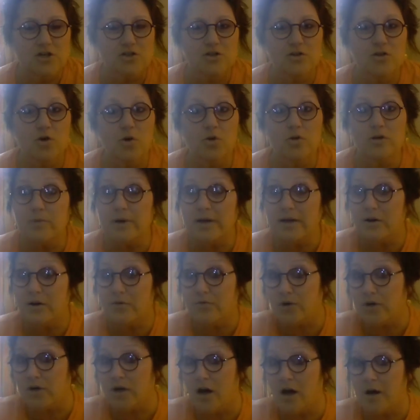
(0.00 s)
So the only way to
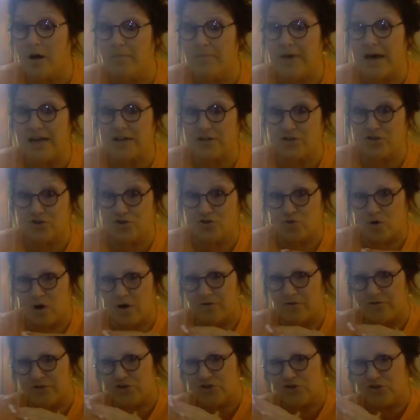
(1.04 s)
overcome that is to
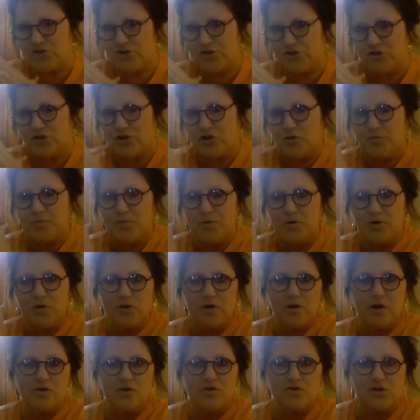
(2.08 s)
draw super
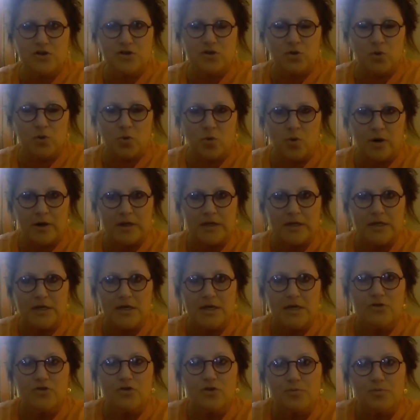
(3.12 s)
close to the Lord
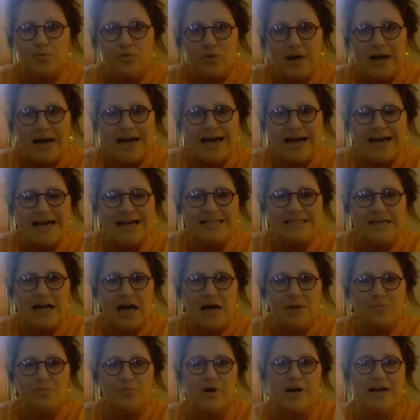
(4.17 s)
through praise,
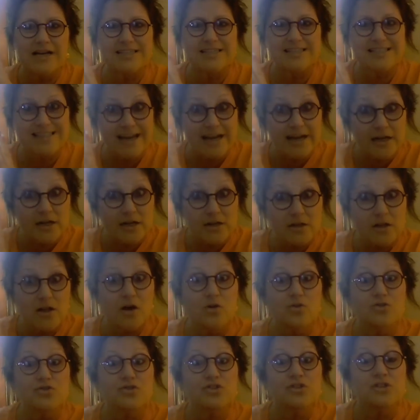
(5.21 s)
high praise, staying
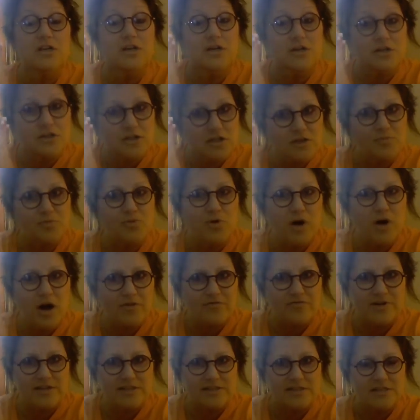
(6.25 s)
close to the
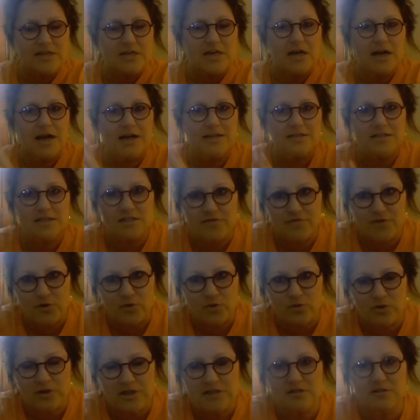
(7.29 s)
prophets. God says if
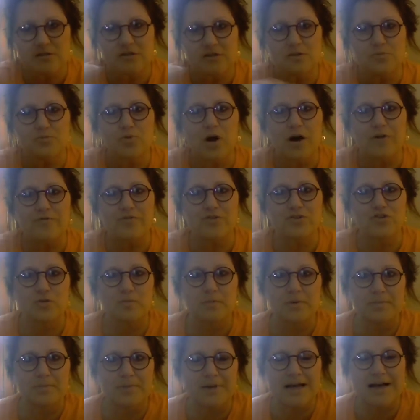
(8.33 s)
you listen to the prophets, you'll
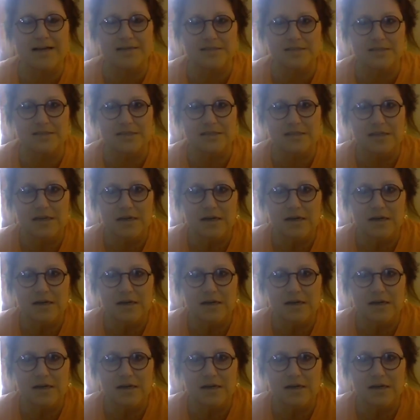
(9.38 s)
be blessed.